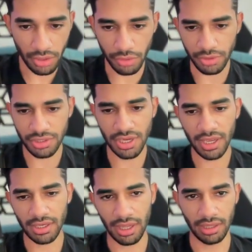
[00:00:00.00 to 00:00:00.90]
Your
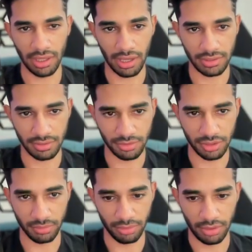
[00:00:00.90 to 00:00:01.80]
second headline, so I'm just
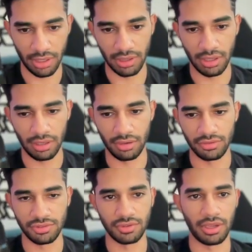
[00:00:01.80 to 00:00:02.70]
going to put headline here
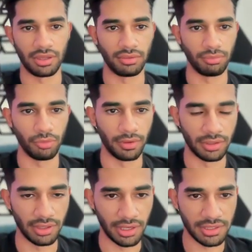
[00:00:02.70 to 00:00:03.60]
just so I can move on
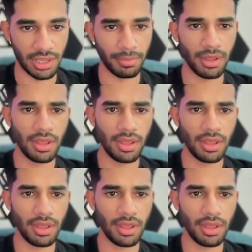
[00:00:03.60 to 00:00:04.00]
to the next step.